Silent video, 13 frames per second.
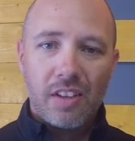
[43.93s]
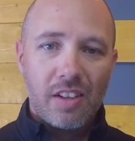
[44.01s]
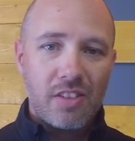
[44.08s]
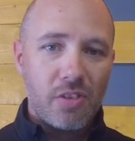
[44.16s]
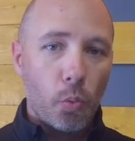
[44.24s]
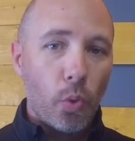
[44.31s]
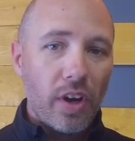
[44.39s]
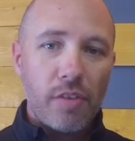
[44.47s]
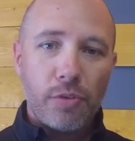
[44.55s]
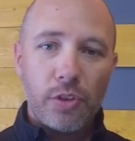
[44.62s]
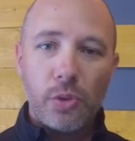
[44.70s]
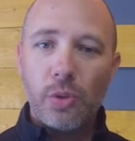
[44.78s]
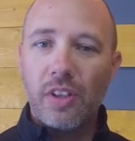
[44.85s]
It's a way
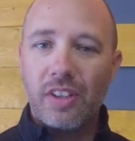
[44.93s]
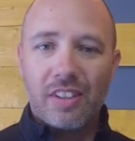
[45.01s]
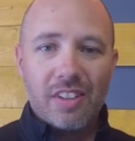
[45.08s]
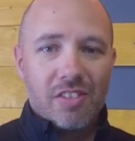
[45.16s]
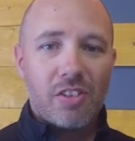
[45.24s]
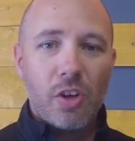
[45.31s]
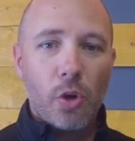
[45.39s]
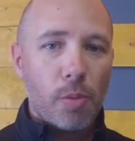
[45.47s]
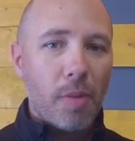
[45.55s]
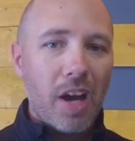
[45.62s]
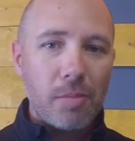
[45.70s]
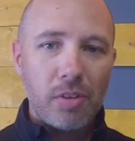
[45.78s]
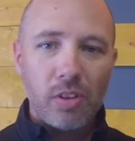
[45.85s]
for you to get to know the
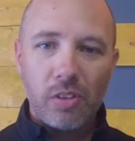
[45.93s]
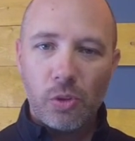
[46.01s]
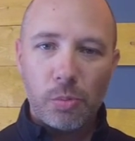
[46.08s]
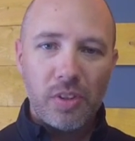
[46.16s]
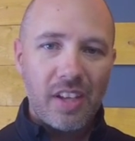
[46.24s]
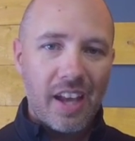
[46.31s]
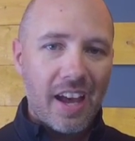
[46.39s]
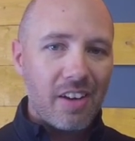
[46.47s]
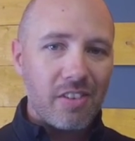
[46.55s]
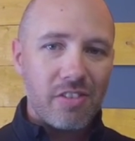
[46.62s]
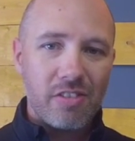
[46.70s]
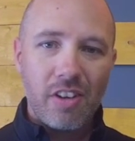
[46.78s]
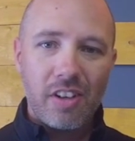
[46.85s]
Bible a little bit, how
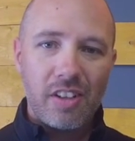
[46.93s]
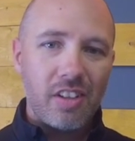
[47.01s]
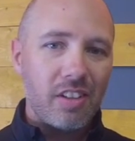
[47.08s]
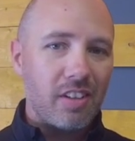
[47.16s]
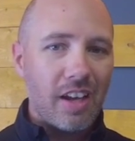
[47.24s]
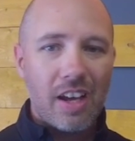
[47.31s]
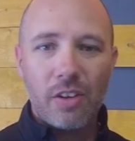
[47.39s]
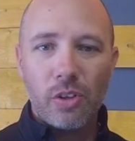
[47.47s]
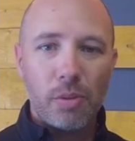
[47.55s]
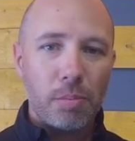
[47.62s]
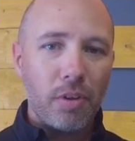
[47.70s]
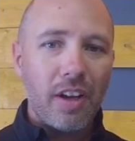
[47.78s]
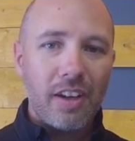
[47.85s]
to study it, and how to
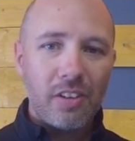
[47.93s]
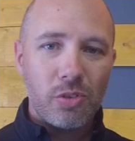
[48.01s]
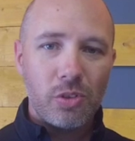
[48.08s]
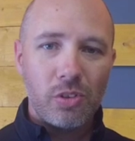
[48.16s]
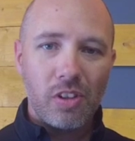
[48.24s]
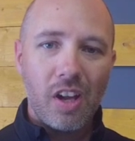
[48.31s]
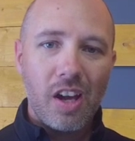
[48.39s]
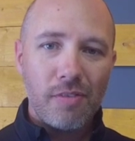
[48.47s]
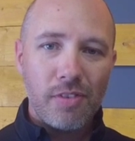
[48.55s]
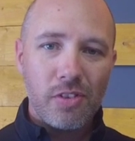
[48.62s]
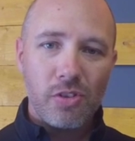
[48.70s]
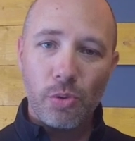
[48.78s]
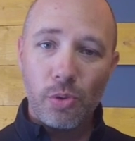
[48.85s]
apply it to your life.
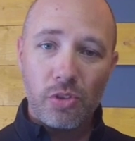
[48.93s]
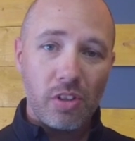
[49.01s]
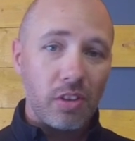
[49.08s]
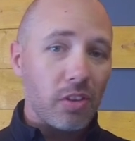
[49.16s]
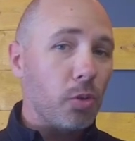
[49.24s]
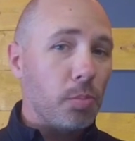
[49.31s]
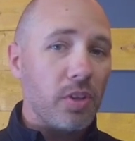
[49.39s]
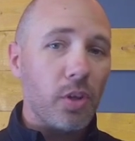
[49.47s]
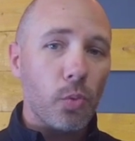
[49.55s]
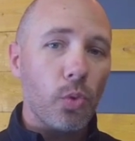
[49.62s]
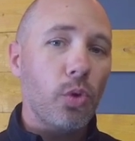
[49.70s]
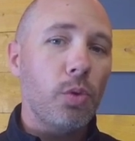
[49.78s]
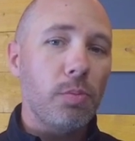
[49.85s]
And so there's a little bit of
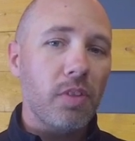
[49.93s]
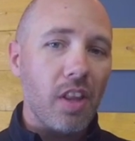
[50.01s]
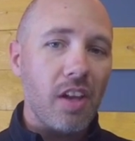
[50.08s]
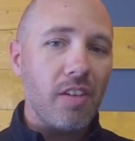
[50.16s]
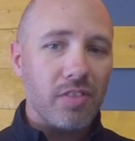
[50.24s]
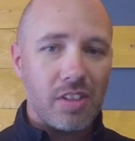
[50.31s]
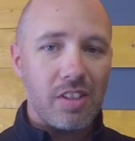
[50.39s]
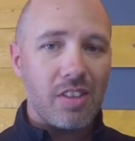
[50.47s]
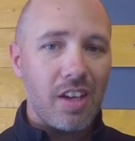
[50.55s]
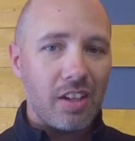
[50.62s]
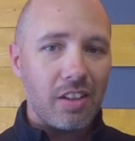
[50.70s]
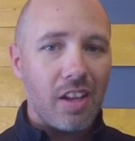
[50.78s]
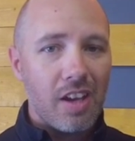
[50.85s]
room left in
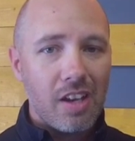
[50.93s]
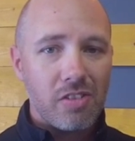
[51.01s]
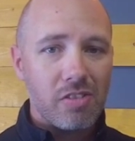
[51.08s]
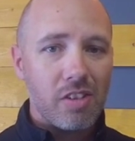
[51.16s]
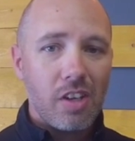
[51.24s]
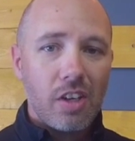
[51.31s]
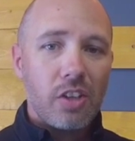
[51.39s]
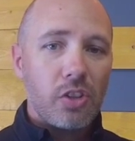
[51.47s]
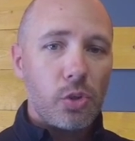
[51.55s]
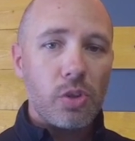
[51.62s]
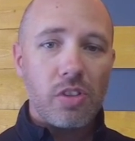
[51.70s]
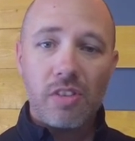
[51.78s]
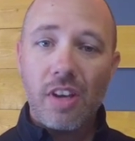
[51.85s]
that class.
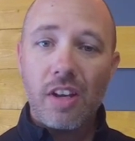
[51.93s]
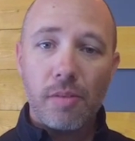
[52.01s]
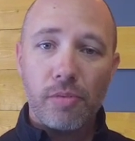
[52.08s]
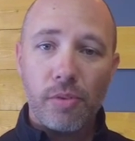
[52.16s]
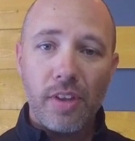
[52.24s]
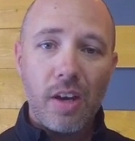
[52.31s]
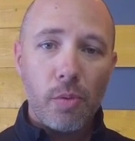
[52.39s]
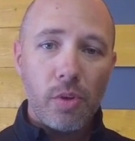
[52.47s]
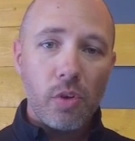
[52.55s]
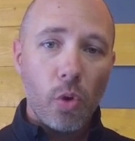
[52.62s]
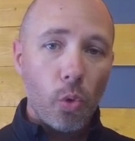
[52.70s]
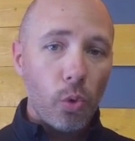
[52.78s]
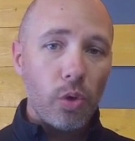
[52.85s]
You can sign up for that
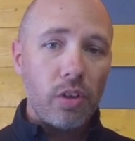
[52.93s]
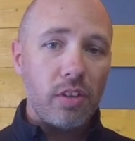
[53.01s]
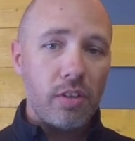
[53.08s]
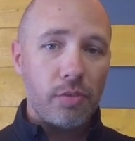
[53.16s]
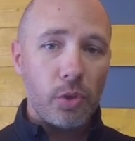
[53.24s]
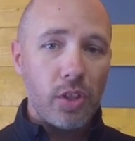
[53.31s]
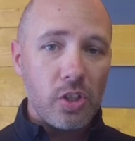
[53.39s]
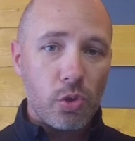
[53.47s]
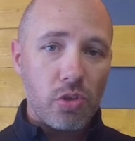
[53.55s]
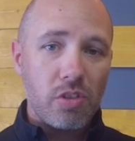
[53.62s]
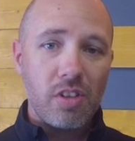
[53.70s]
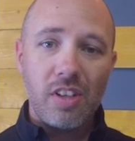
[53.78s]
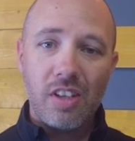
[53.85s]
one. Or if you're
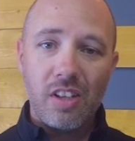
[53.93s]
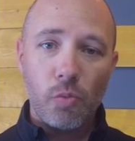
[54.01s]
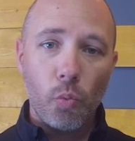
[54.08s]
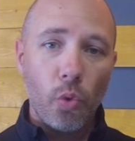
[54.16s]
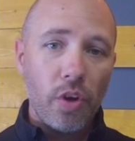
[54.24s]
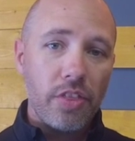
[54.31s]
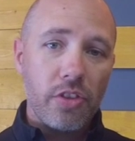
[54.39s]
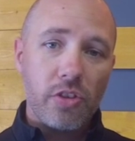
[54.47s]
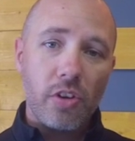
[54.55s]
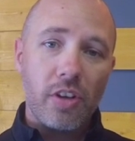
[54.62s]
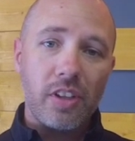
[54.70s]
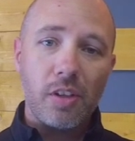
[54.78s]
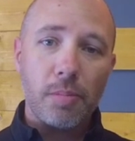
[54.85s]
interested in one
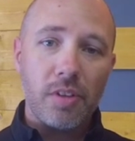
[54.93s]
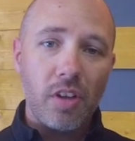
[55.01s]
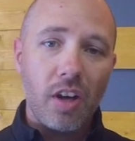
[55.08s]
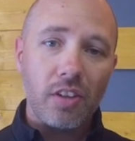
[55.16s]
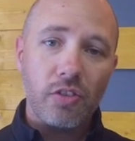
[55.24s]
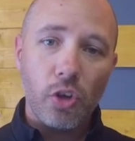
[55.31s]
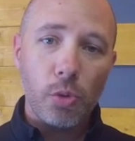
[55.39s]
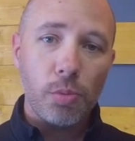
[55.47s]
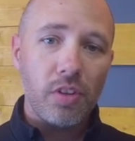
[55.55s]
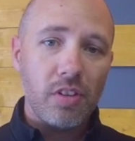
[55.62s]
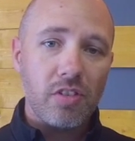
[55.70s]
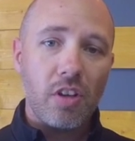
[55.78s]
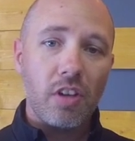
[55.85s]
starting up in
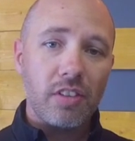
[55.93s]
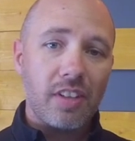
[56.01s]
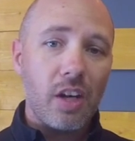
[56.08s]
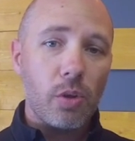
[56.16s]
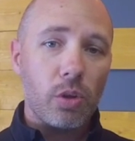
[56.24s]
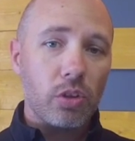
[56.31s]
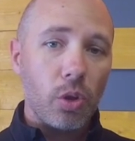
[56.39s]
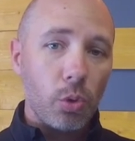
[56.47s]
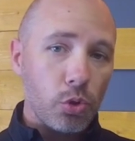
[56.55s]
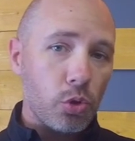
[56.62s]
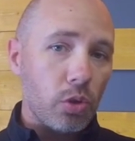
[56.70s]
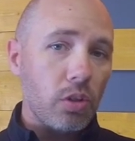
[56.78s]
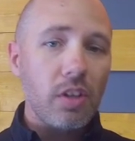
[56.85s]
October, it's called
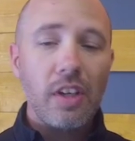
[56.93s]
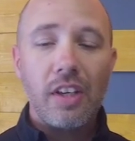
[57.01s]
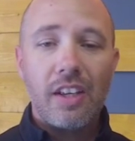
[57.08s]
Counterculture.